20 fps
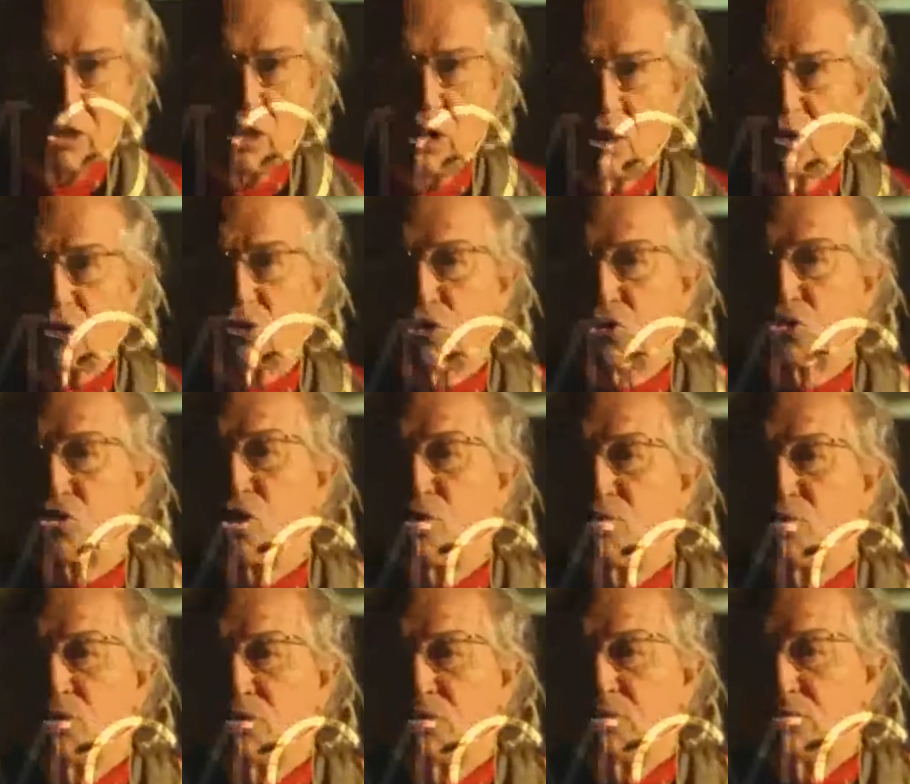a lot of
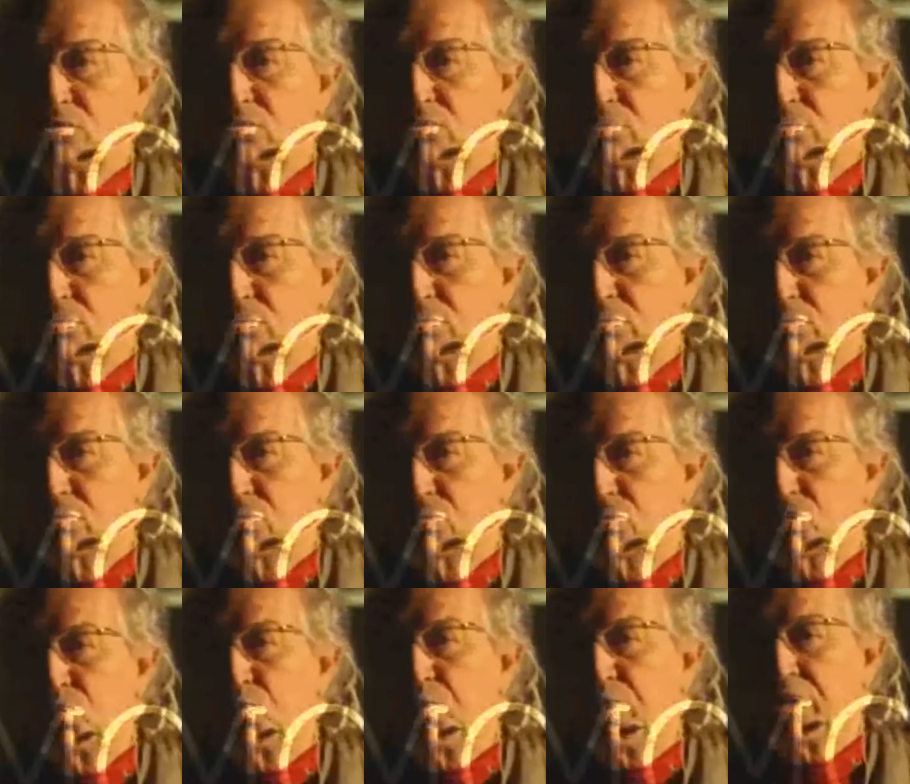trouble
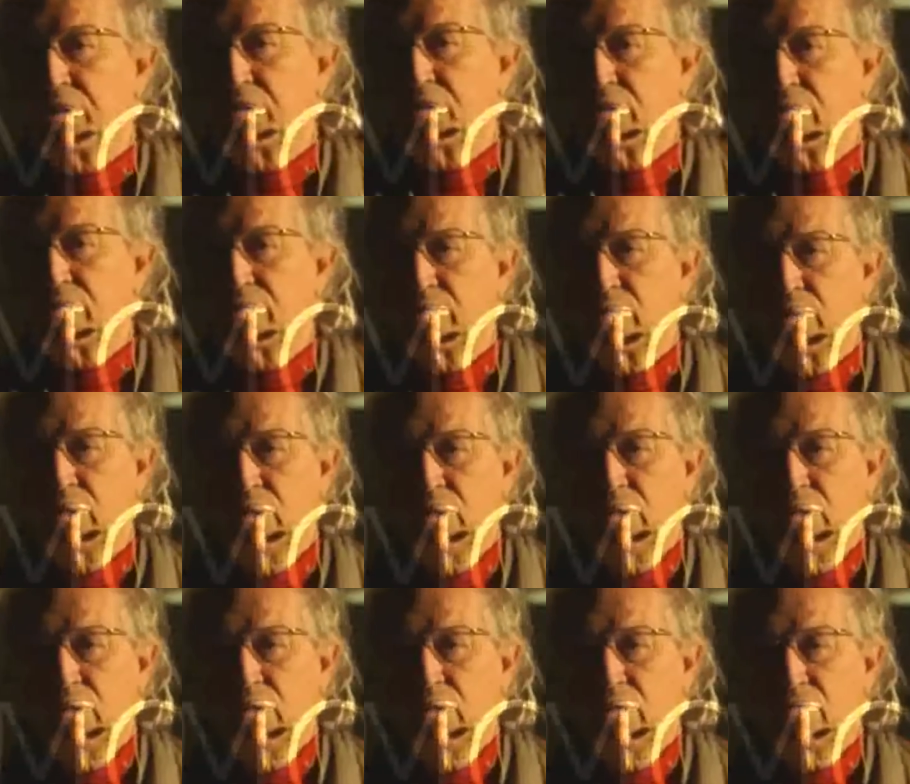to painting.
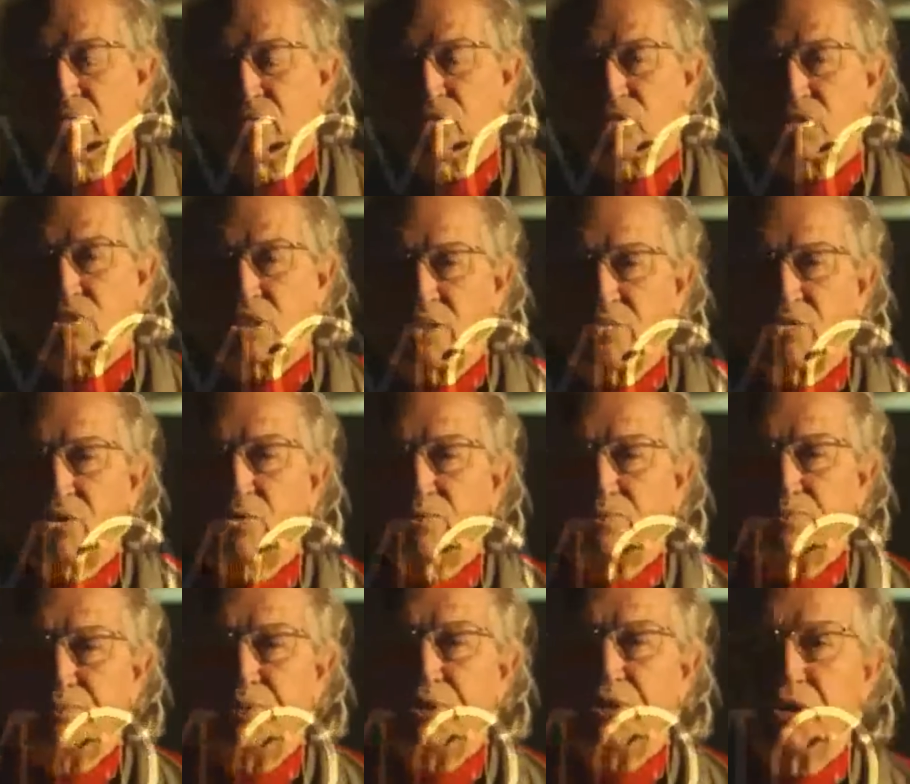For several
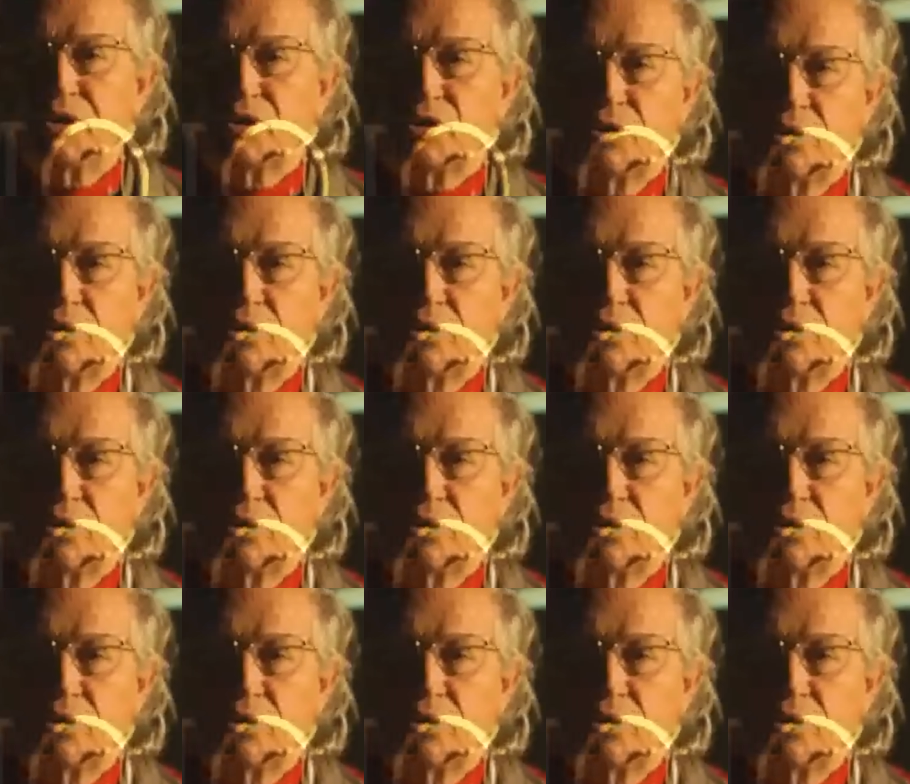periods,